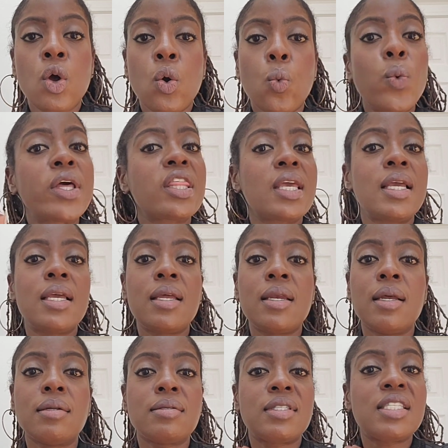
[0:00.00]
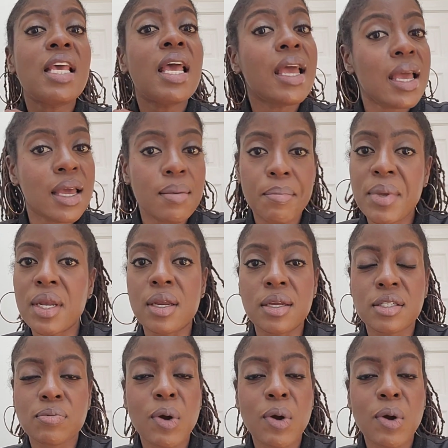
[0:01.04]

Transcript: Within 10 minutes,